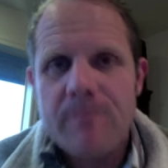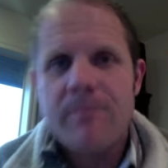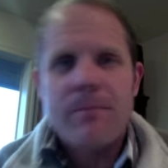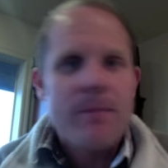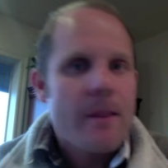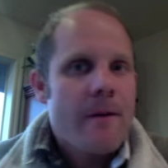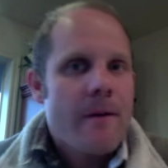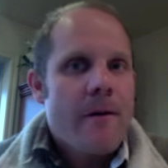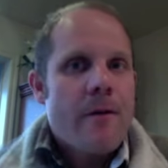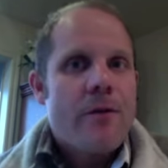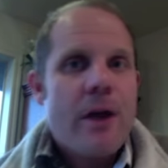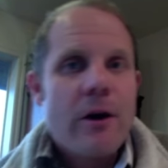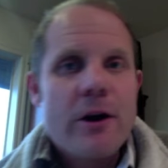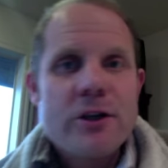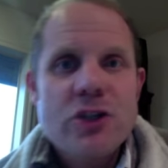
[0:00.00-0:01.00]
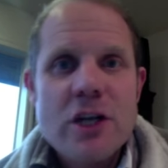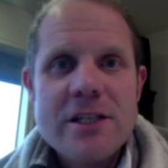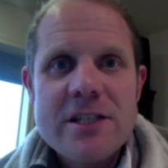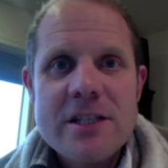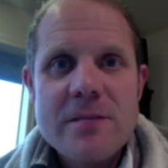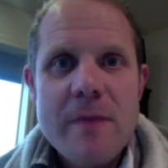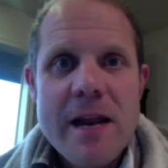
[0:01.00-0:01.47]
there are just
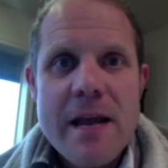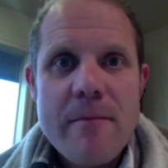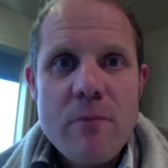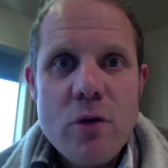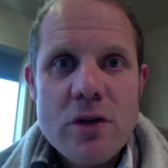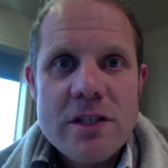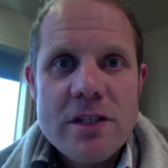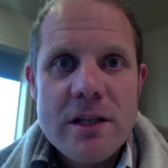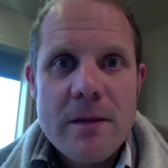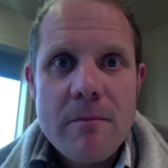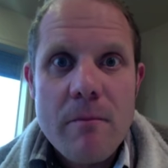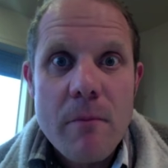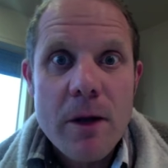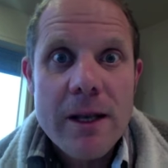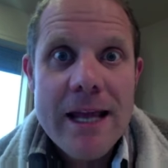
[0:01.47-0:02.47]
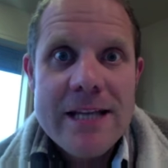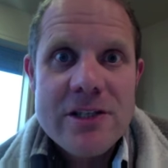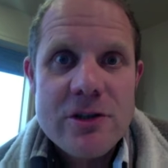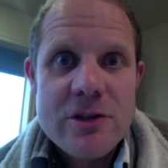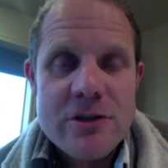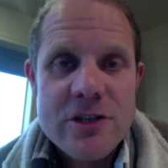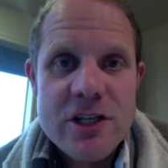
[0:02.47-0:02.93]
as many Muslim
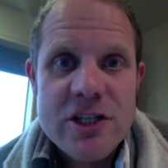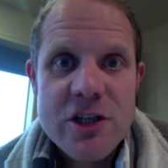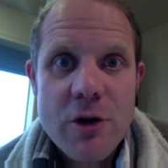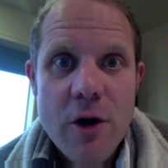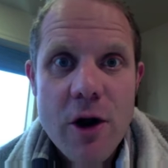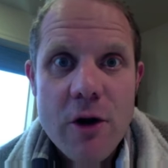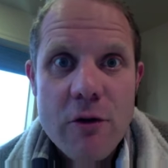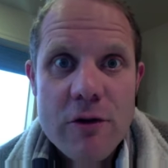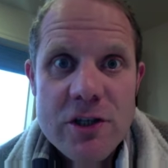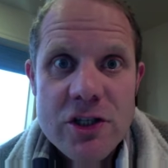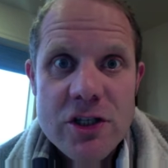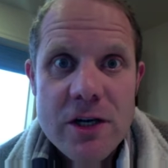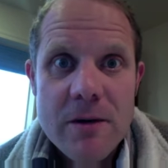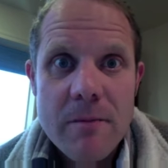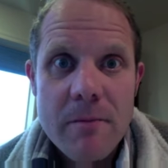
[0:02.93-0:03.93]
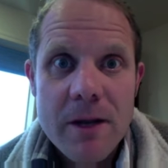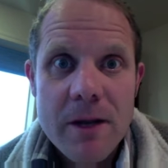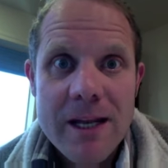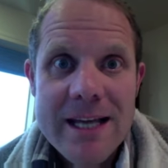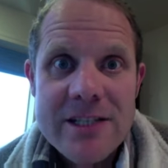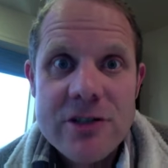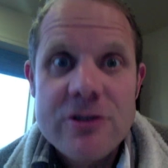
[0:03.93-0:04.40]
molesters as there are Christian
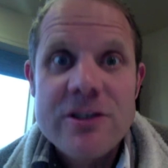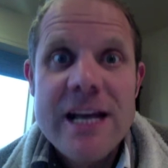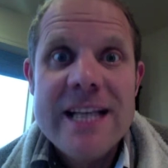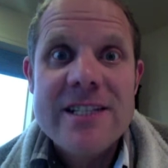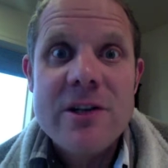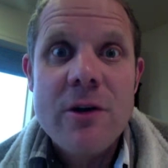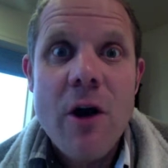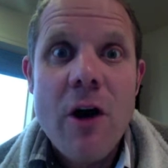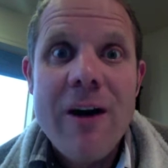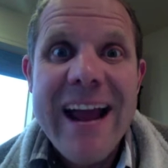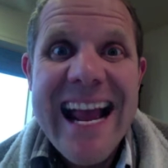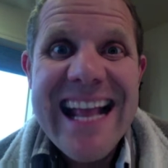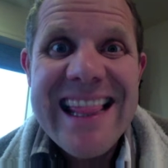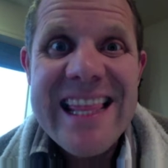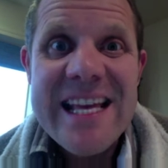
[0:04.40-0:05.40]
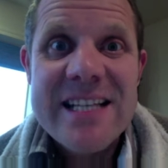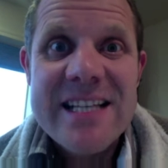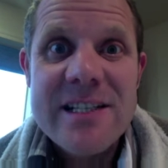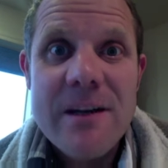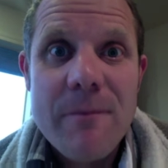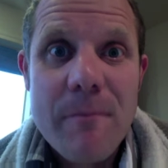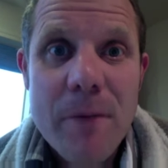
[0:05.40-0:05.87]
molesters as there are
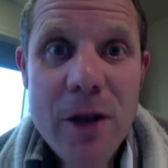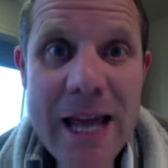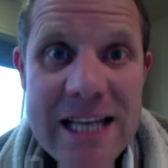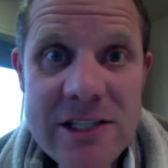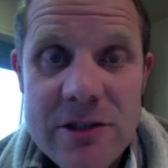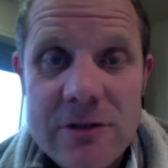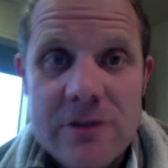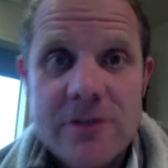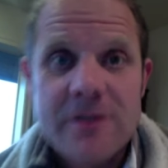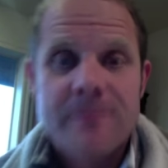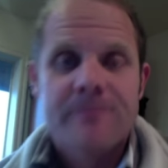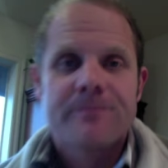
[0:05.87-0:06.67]
atheist molesters.